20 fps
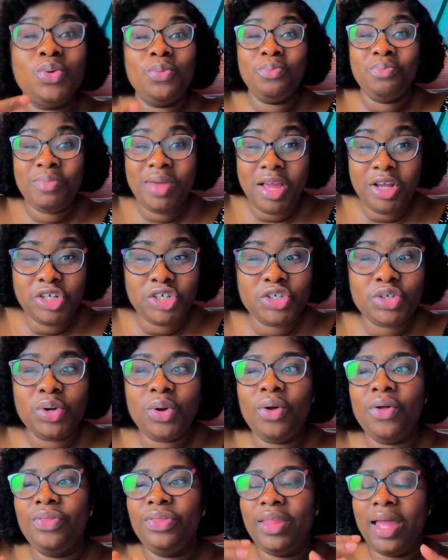make
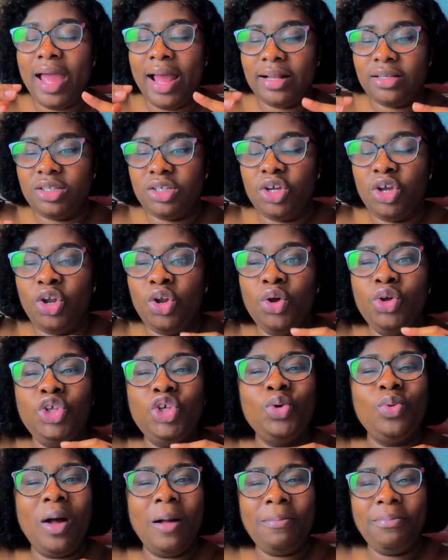sure that
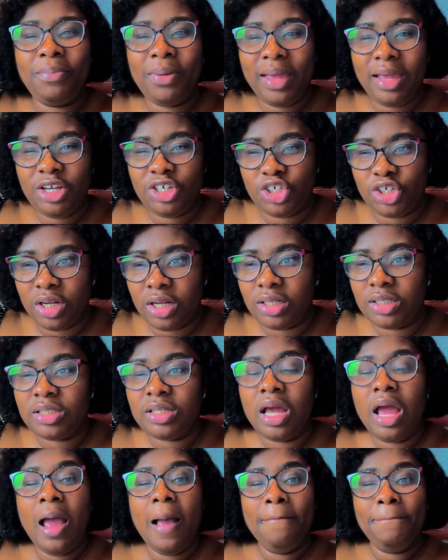you are patient.
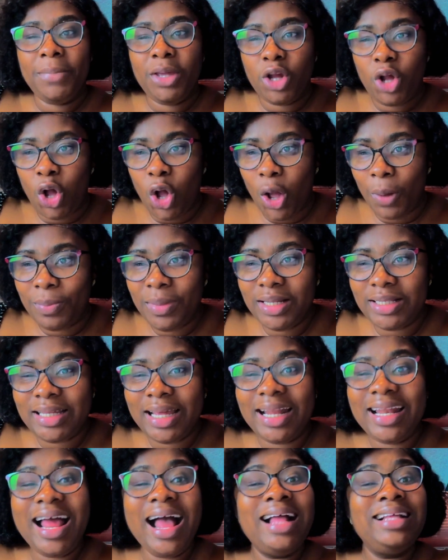be
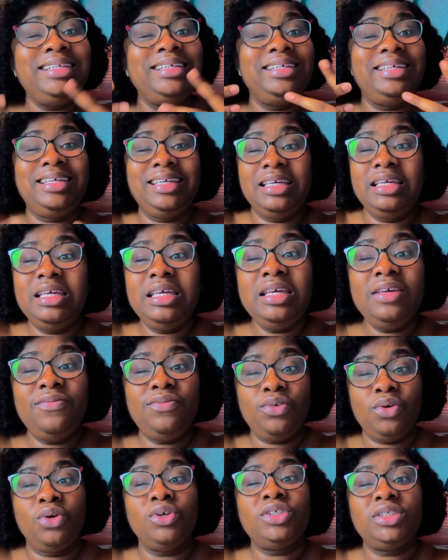committed, and
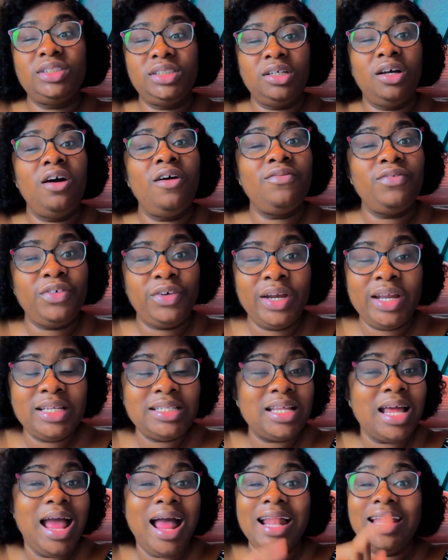give yourself
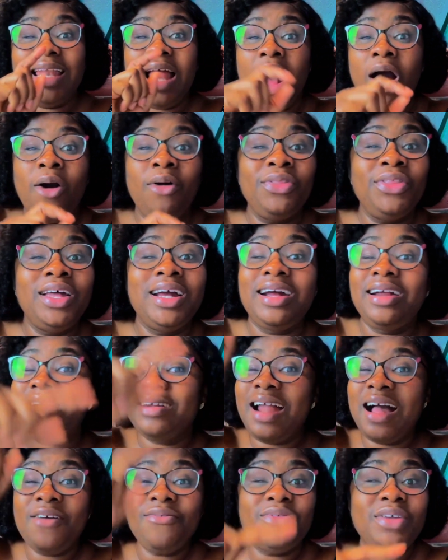grace. Now, the
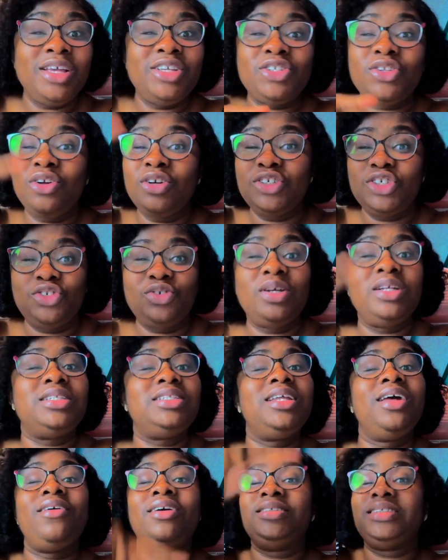graph is not
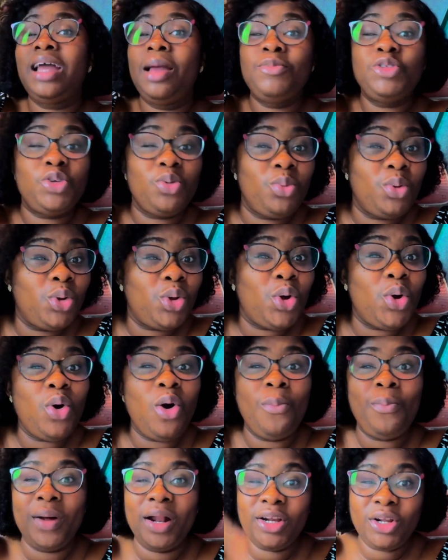straight. There are times you will go
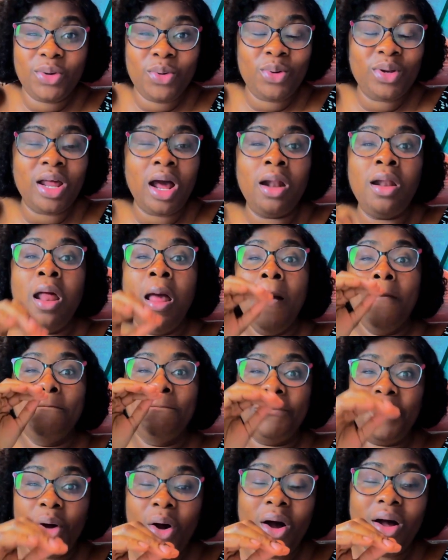up and go down,
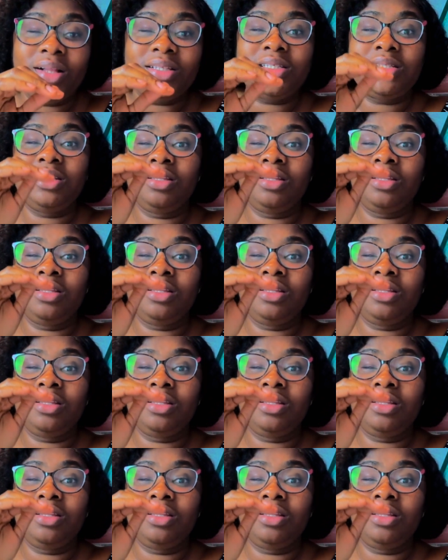but